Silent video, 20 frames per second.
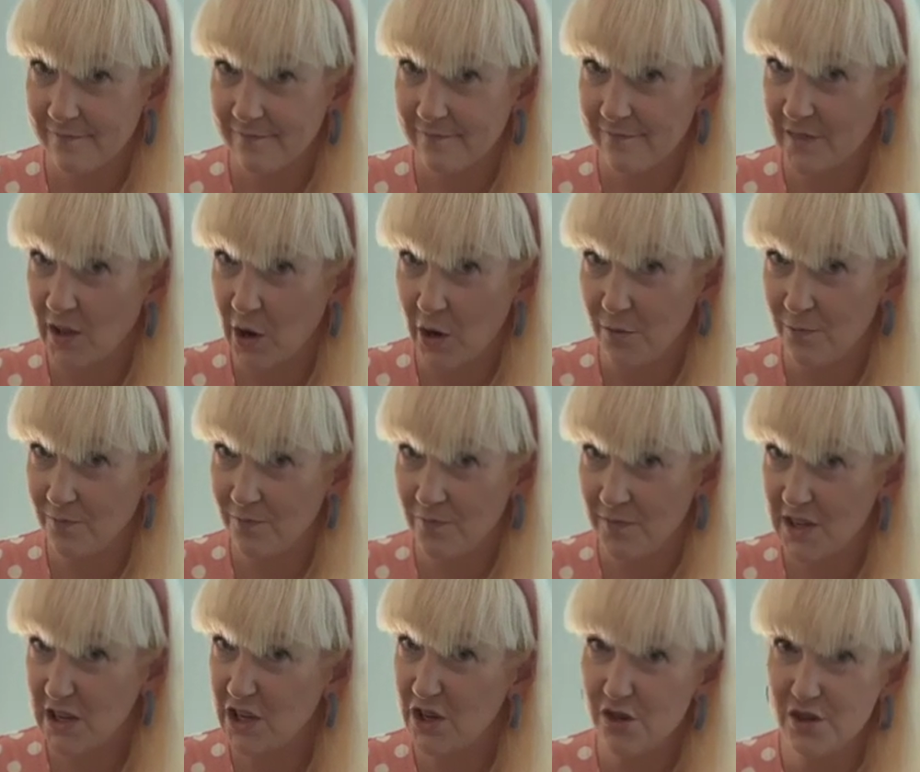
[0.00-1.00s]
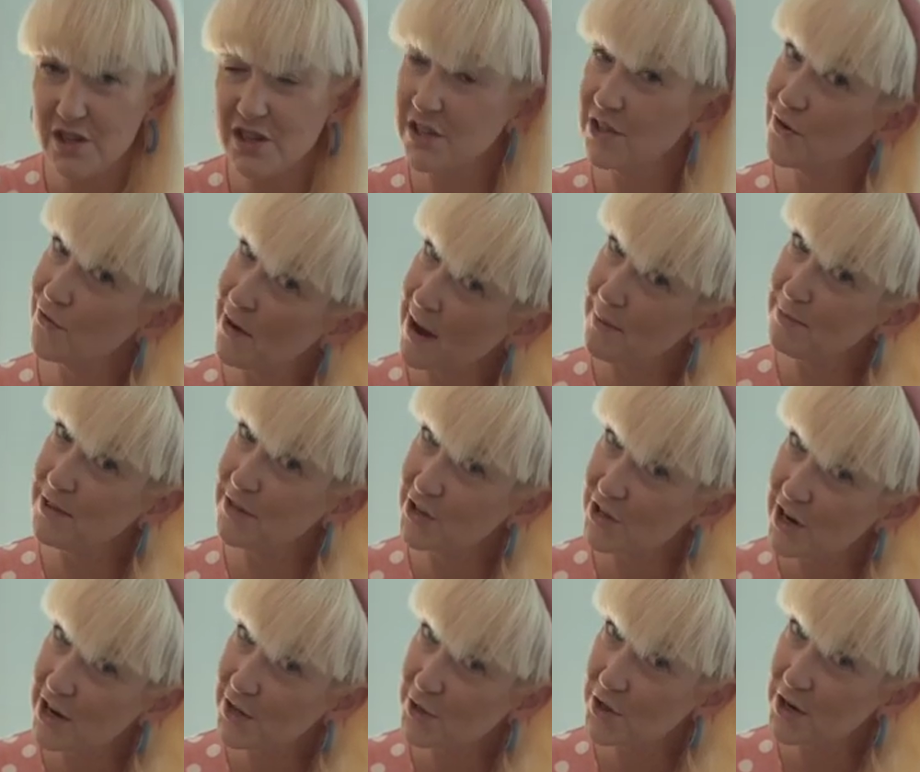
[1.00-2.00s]
No, you just grabbed a
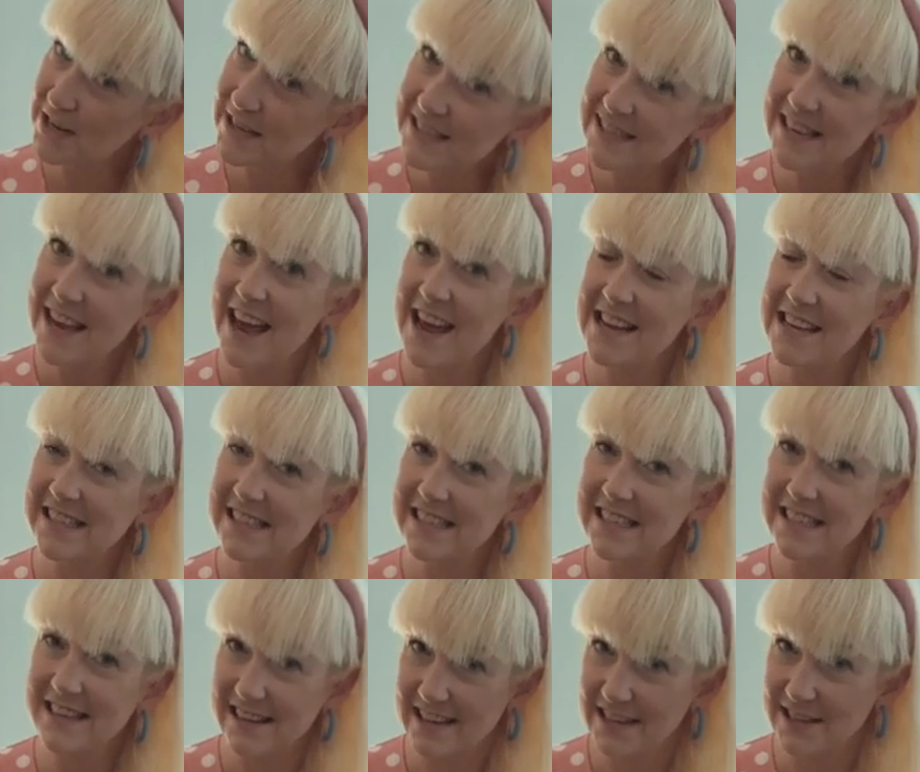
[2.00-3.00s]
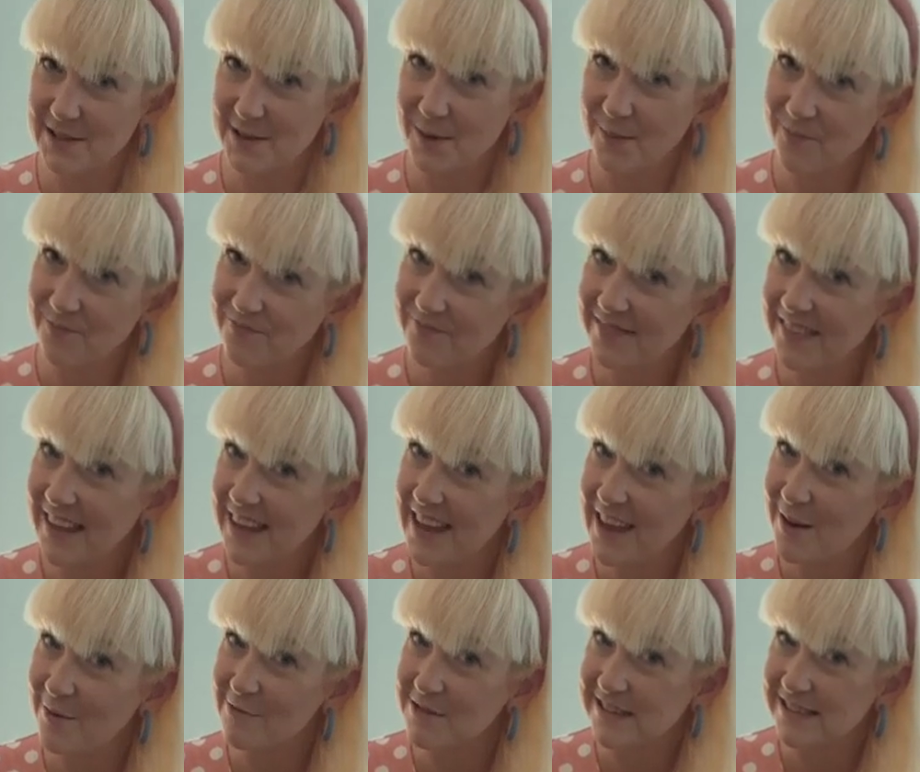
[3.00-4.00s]
shirt dress and stuck it on.
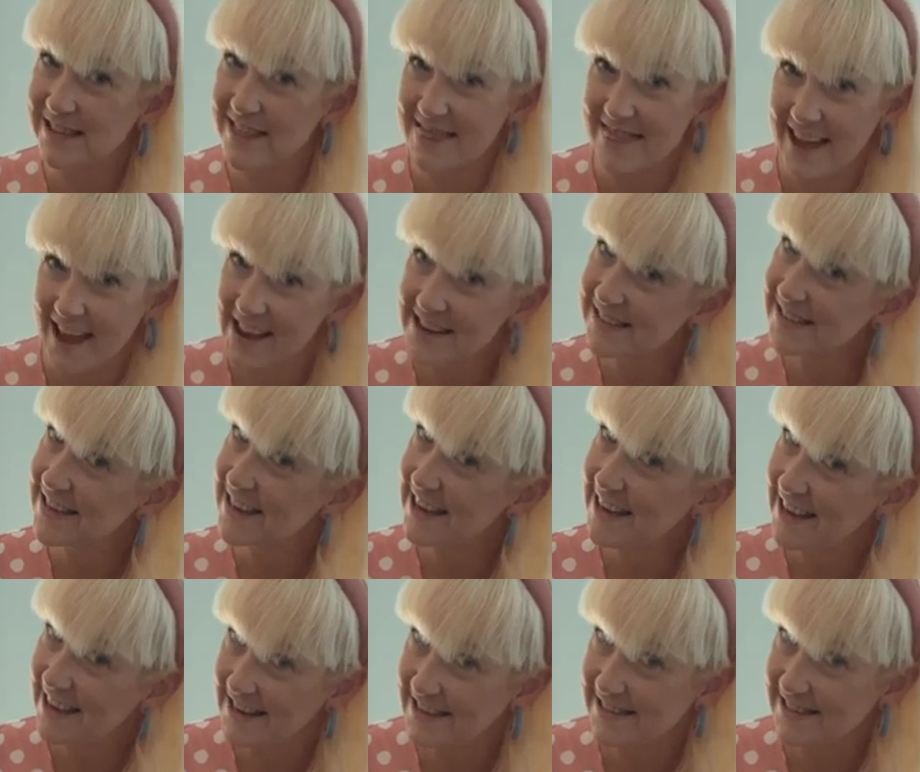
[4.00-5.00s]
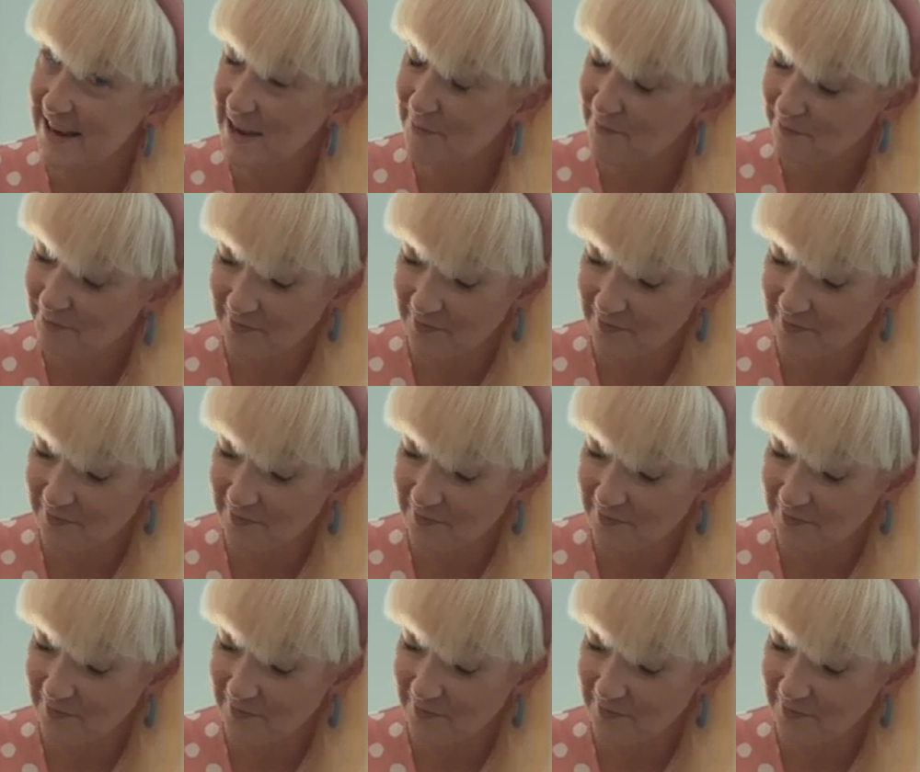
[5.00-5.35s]
It was that easy.